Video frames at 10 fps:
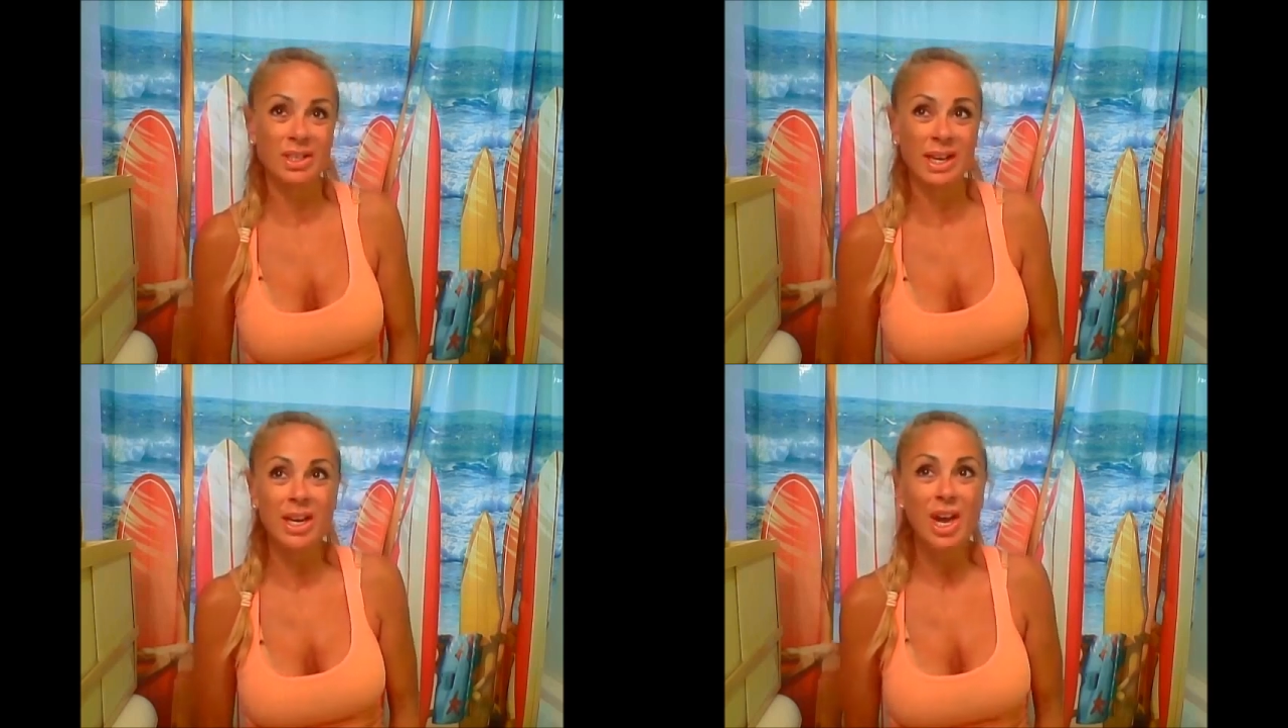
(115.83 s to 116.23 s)

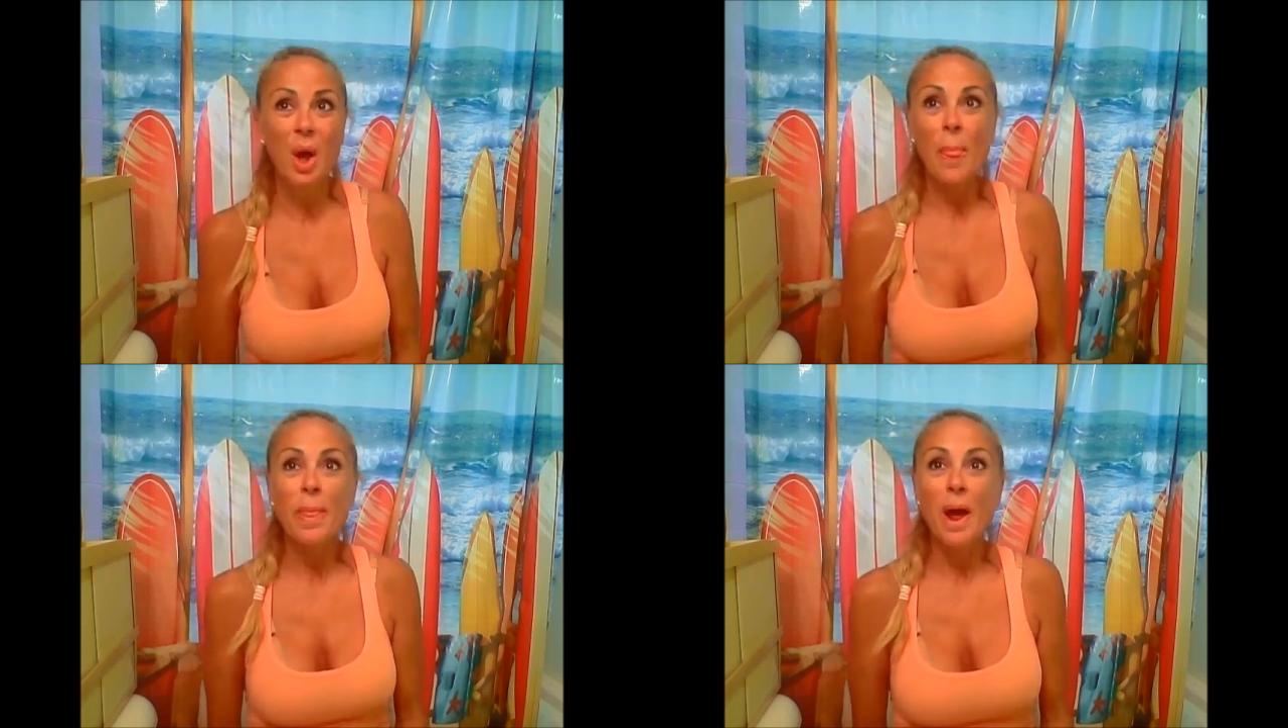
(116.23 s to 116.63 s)
Like
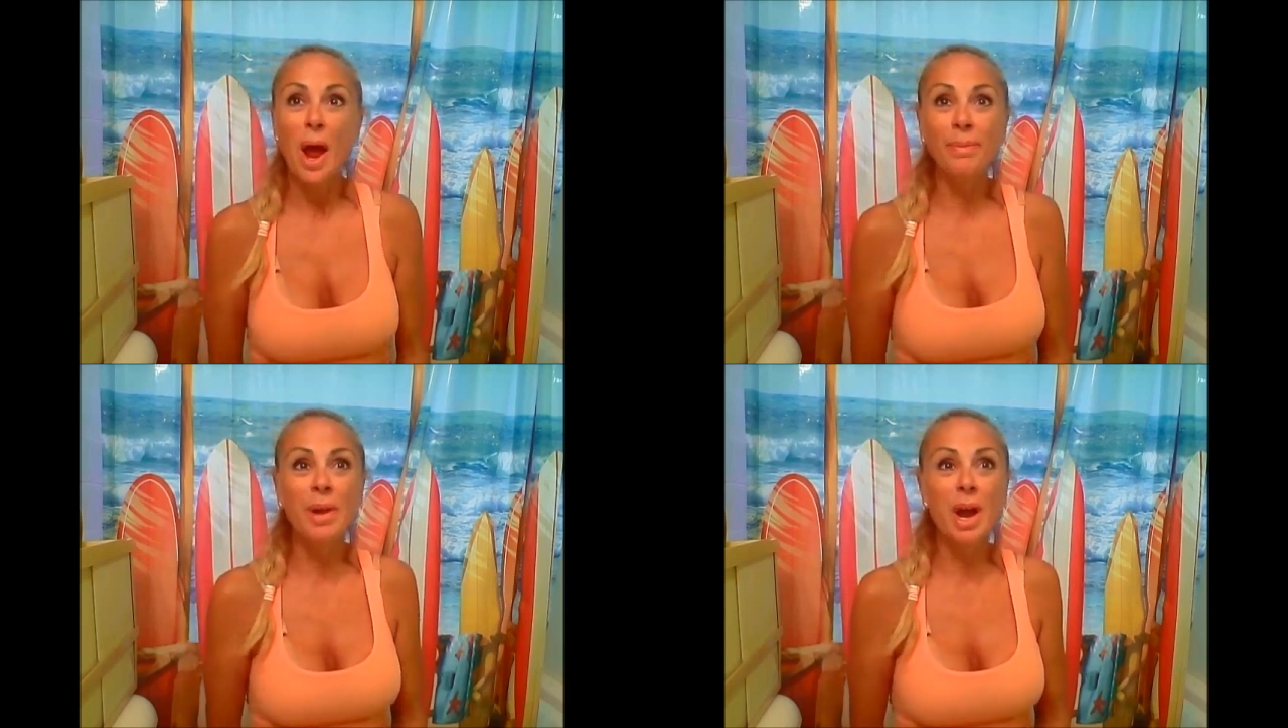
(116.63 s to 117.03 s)

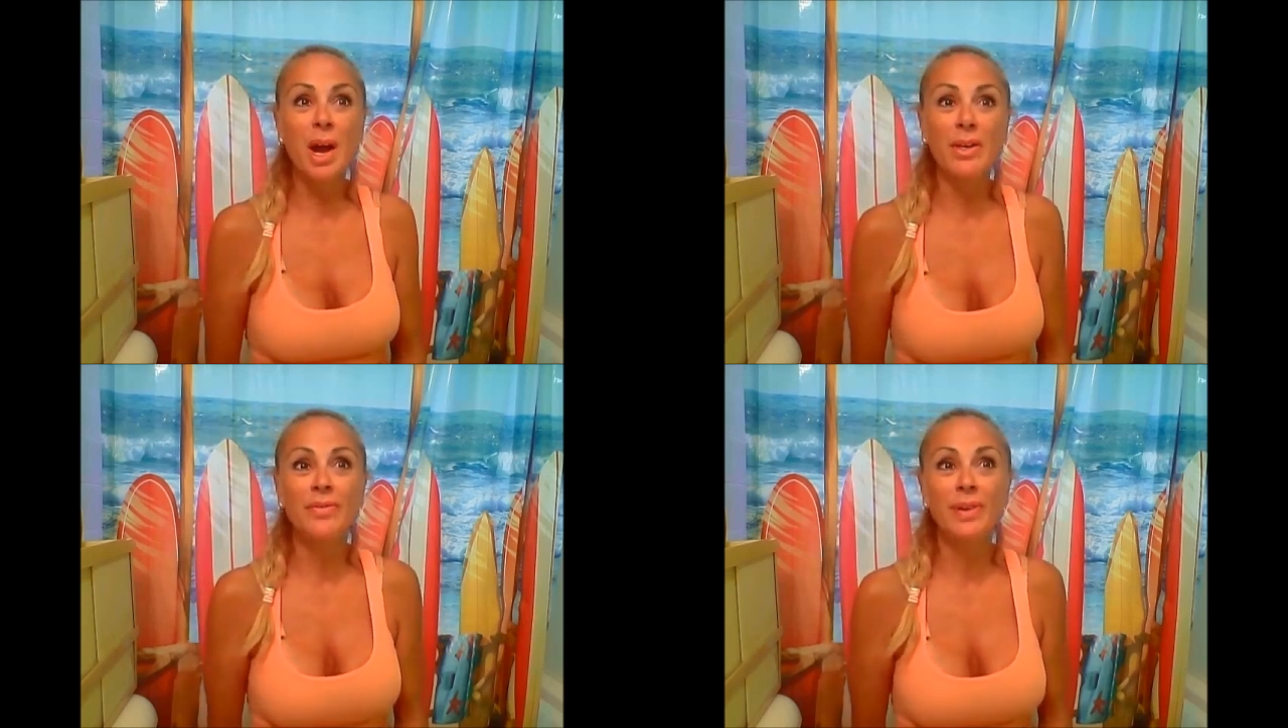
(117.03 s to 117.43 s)
I'm
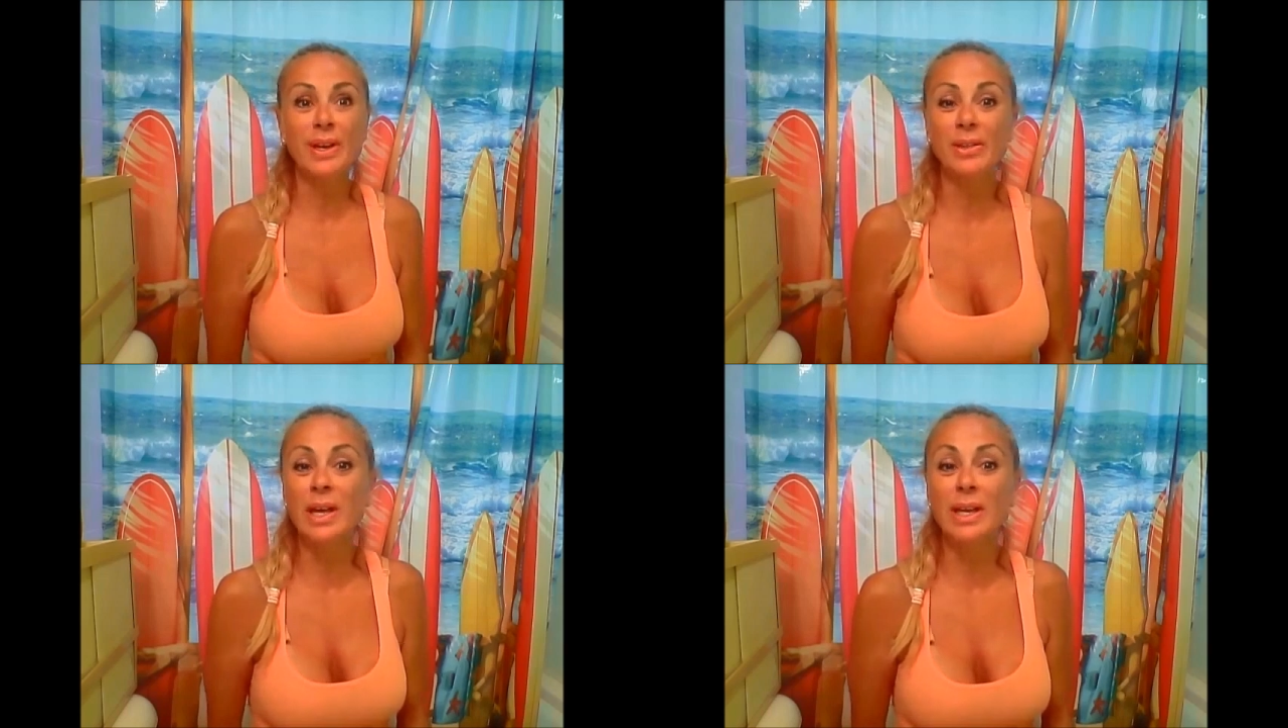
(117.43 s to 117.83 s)
kind of
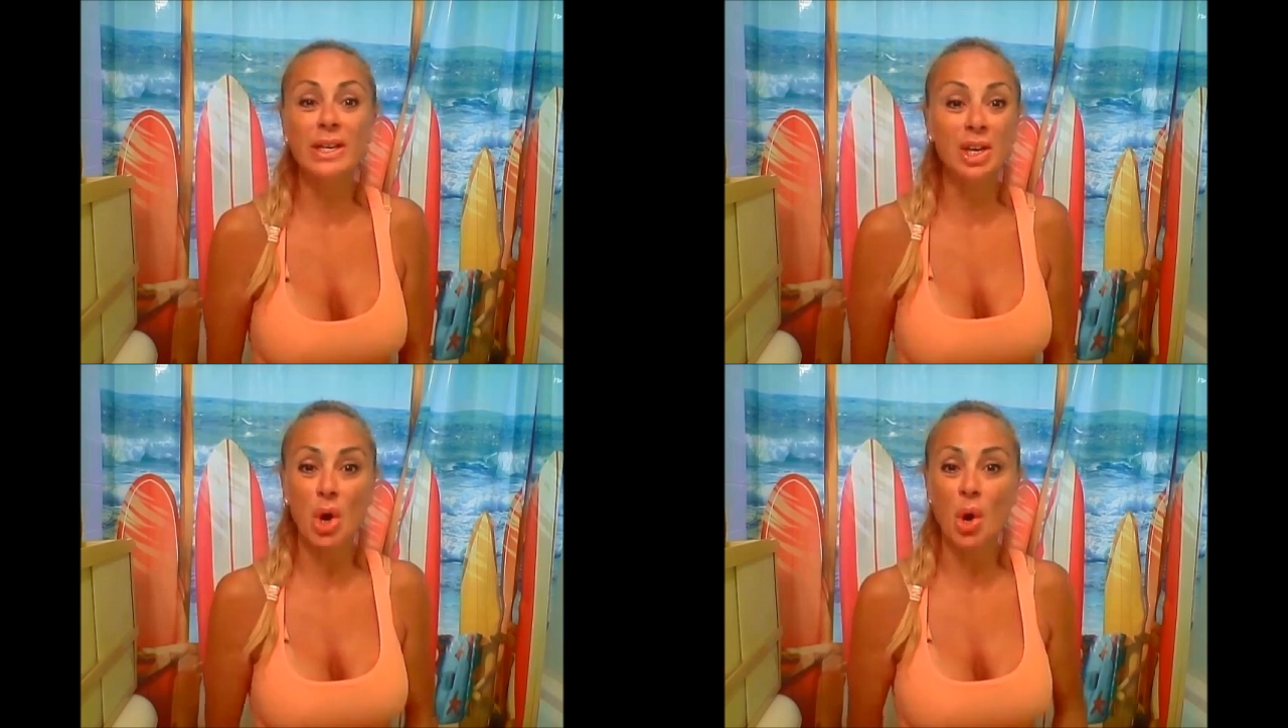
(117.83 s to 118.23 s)
like
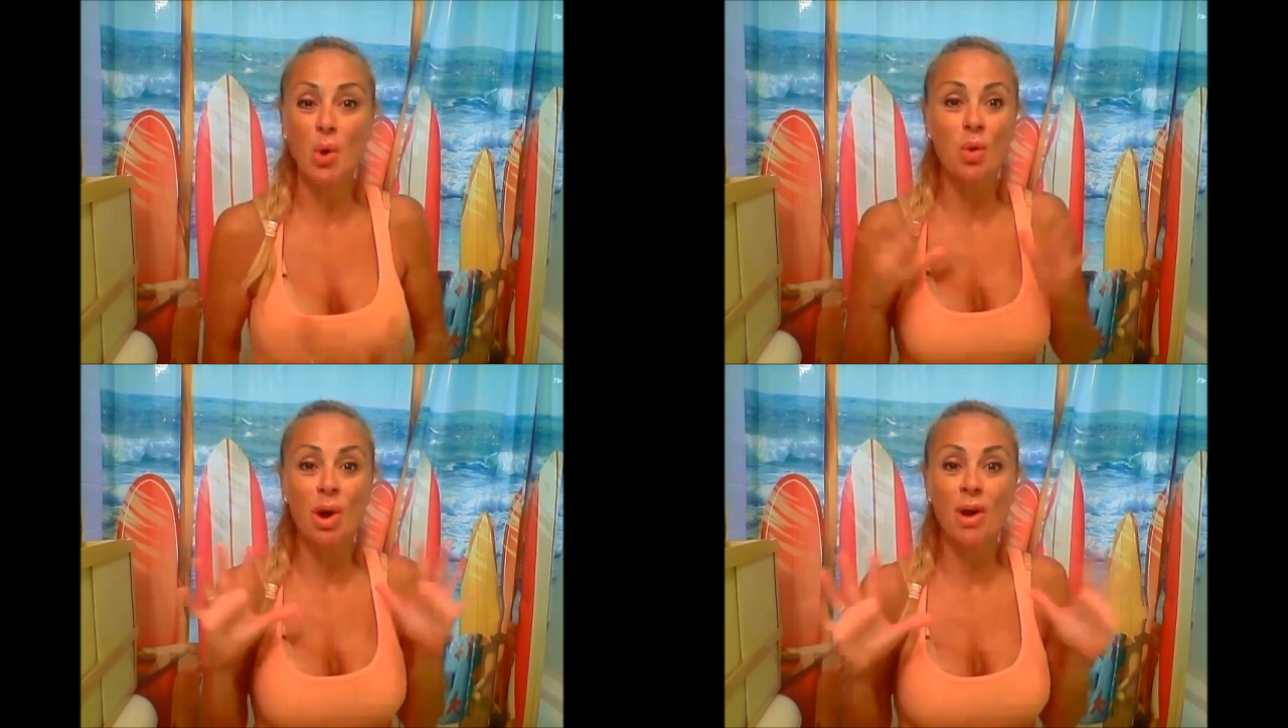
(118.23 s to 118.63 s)
letting
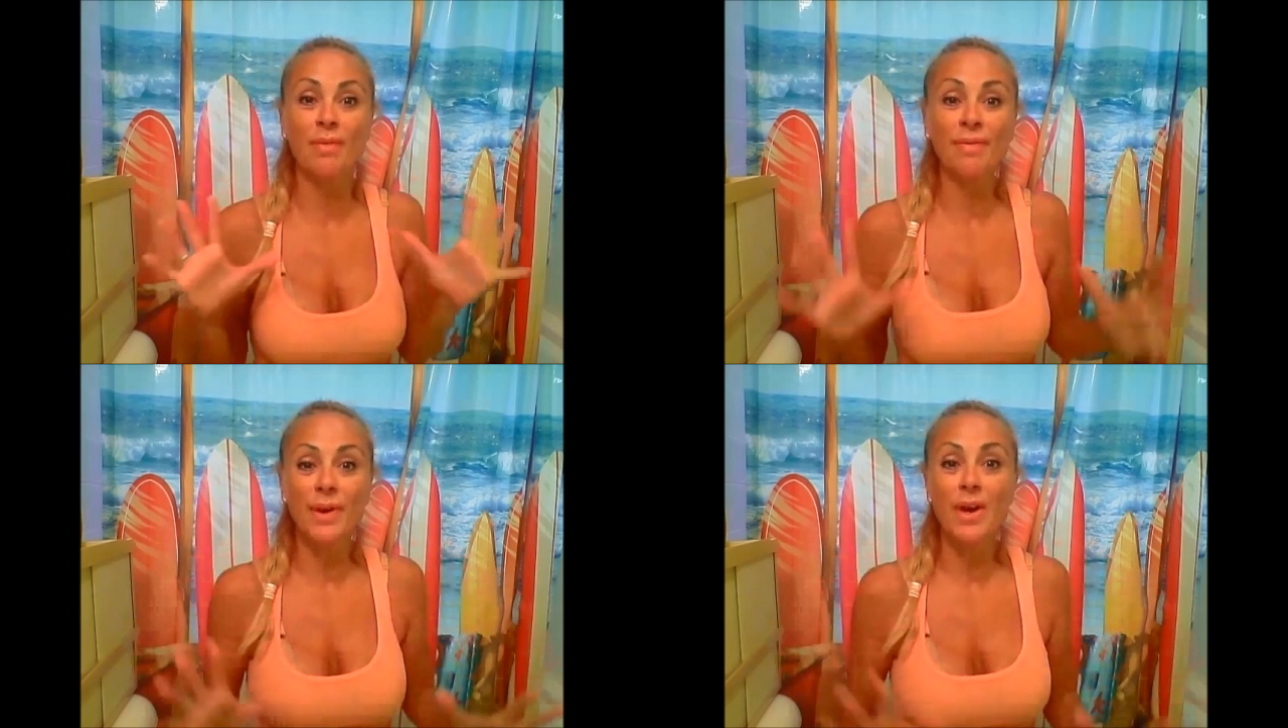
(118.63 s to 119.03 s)
go of